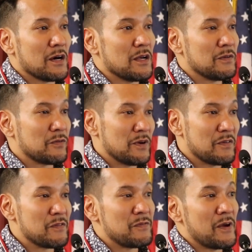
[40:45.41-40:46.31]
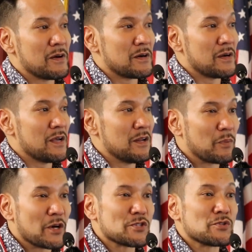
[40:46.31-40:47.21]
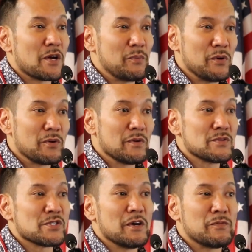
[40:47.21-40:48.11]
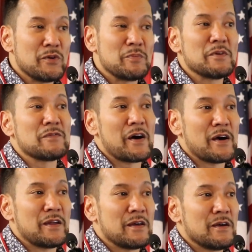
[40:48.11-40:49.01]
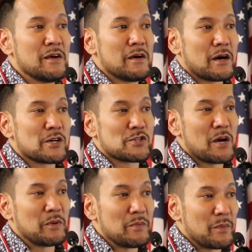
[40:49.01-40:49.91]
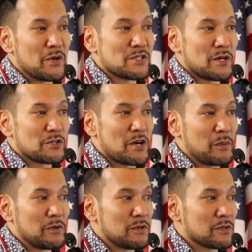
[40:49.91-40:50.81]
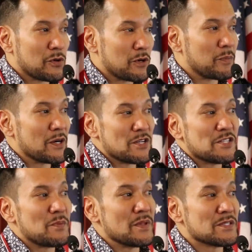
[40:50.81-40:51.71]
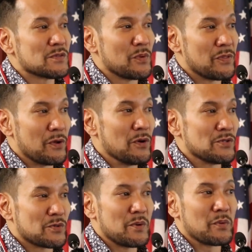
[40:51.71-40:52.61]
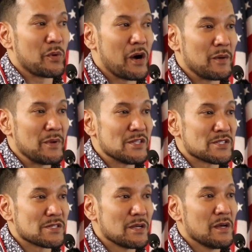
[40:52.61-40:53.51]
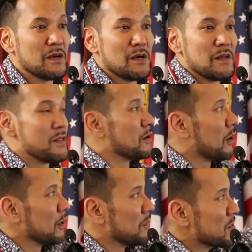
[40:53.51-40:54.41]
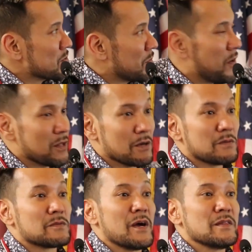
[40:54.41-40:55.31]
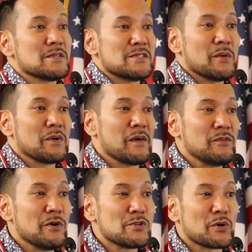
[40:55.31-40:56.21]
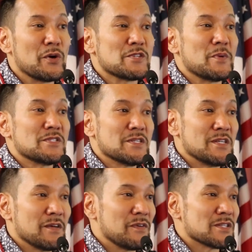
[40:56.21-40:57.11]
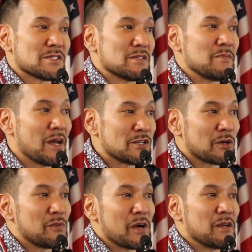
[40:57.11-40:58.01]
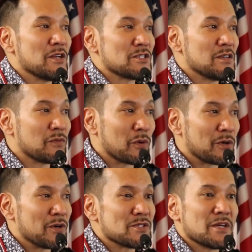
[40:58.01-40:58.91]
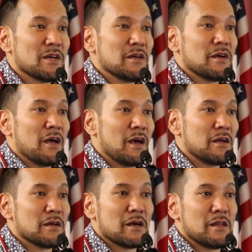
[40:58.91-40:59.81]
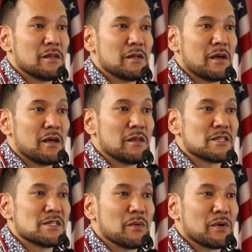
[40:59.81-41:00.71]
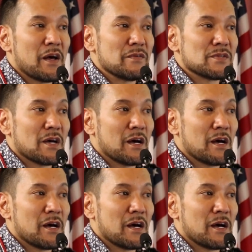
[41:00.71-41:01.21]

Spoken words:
in front of a fair and impartial tribunal. So if we provide our tribal members and our tribal court participants with those three requirements, then all of this will follow, right? The state will have no choice but to give us mandatory recognition of orders, and the state will have,